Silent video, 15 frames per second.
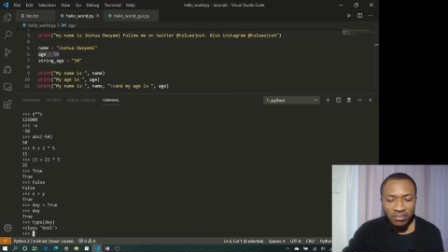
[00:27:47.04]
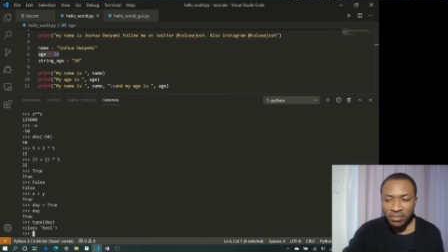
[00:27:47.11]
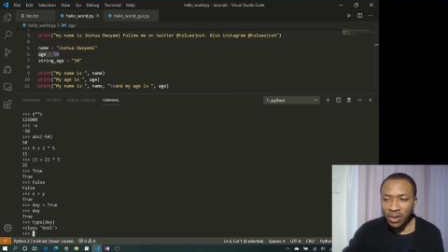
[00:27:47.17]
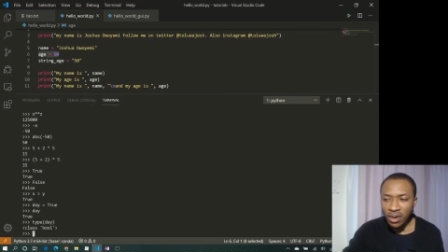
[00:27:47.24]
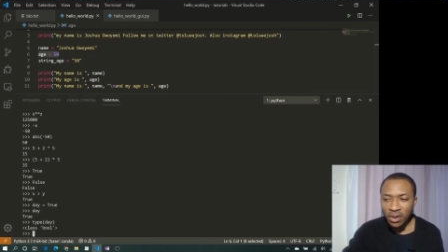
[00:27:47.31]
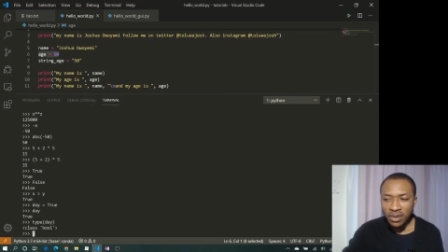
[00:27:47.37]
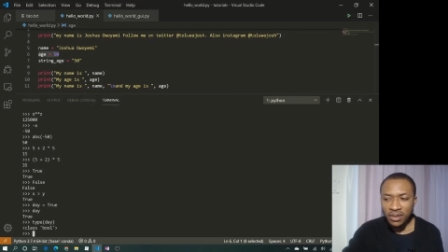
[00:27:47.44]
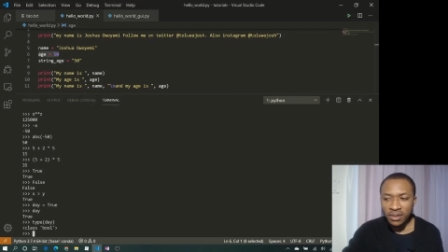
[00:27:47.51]

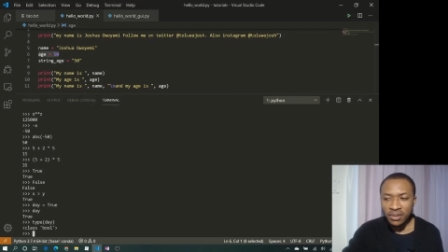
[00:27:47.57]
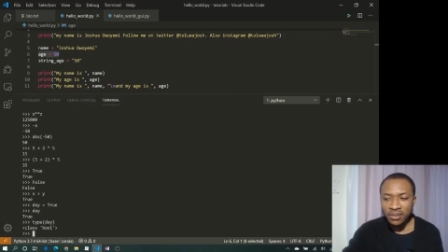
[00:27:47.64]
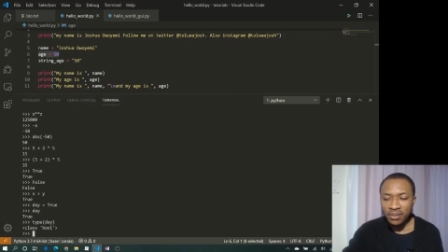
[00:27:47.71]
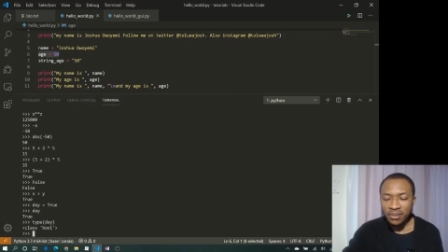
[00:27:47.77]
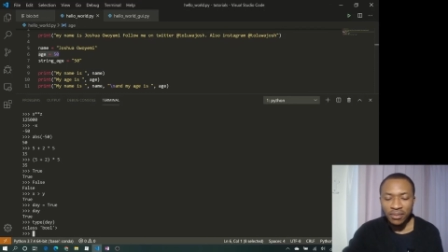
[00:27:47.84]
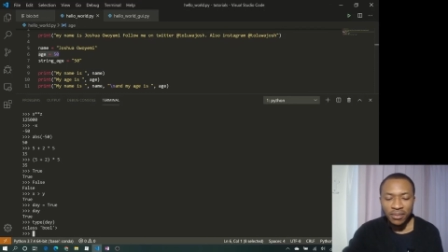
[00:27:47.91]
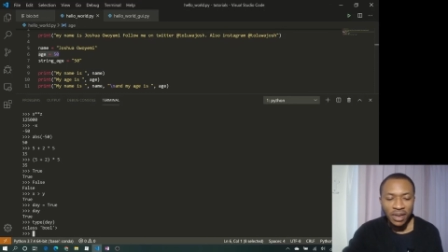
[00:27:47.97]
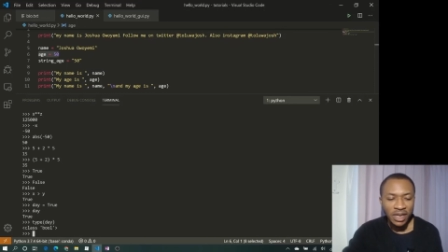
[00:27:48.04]
all the
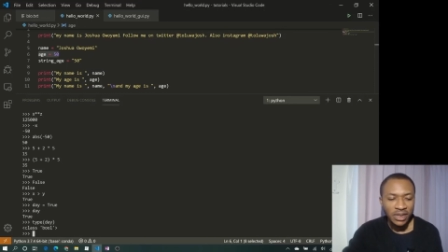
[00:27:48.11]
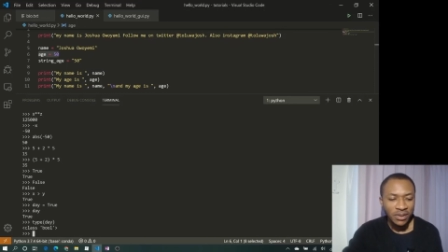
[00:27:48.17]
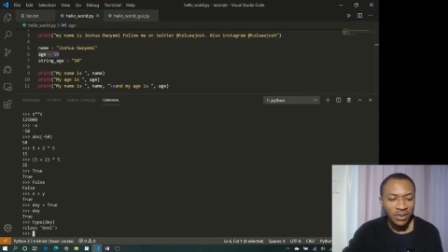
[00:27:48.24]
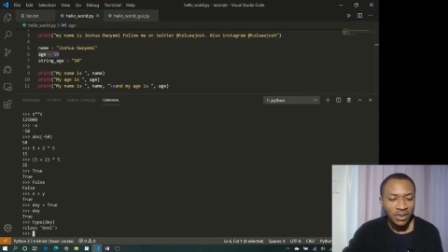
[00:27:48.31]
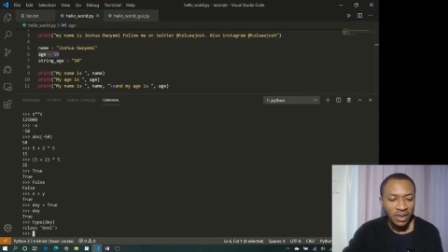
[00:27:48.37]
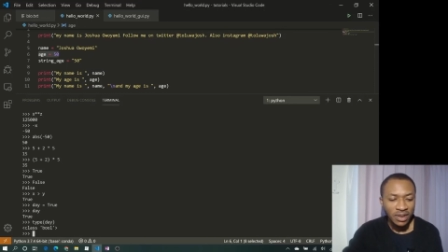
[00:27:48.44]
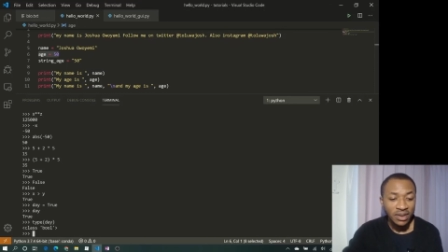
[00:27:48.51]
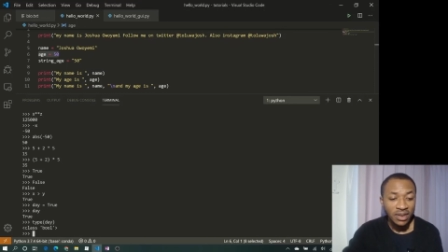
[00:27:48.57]
major
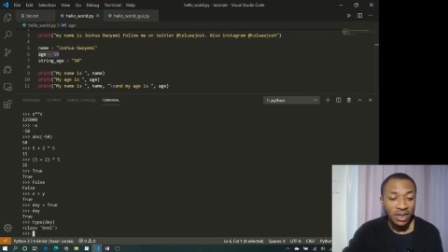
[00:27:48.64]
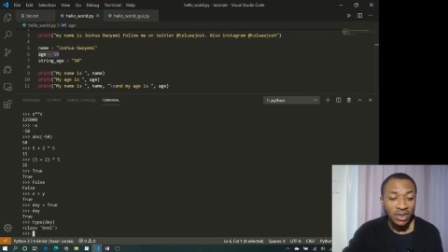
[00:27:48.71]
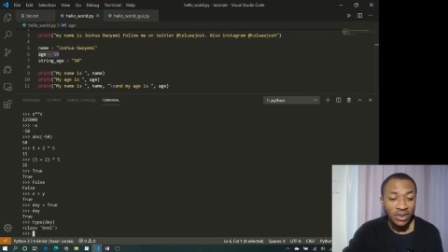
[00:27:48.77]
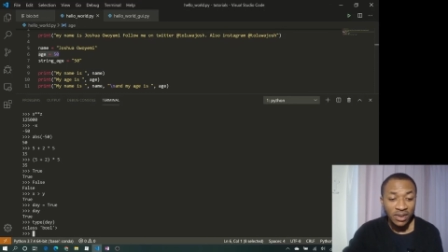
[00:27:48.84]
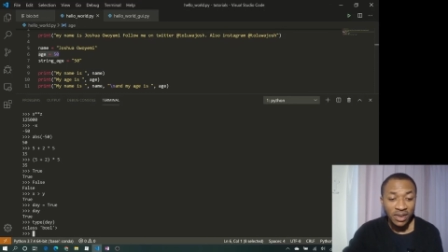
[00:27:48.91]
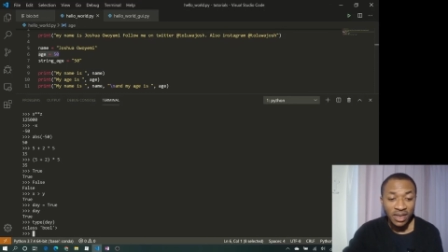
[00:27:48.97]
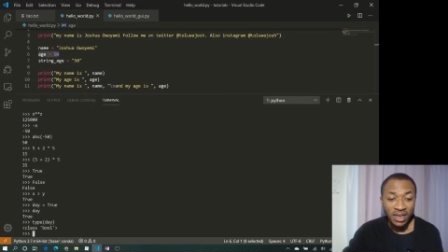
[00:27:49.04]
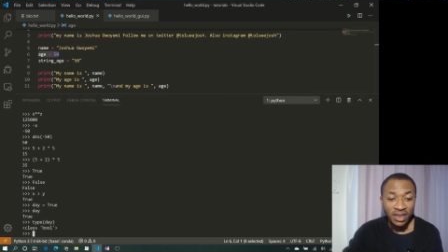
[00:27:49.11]
things that
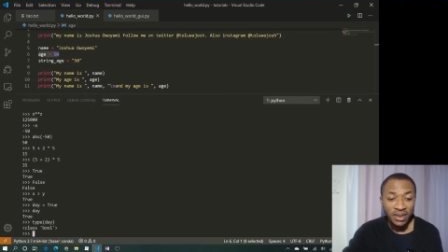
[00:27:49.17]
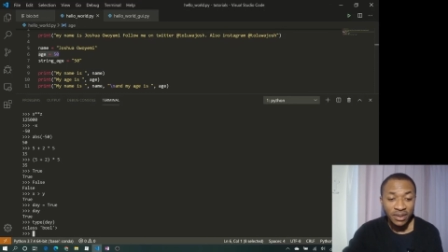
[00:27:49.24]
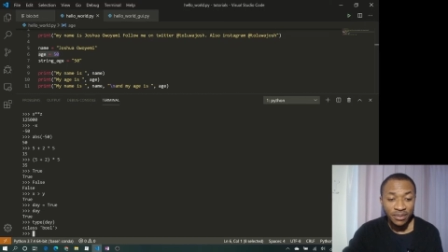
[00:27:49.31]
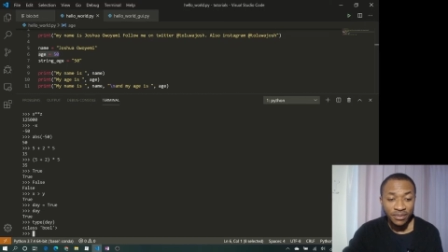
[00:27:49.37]
you need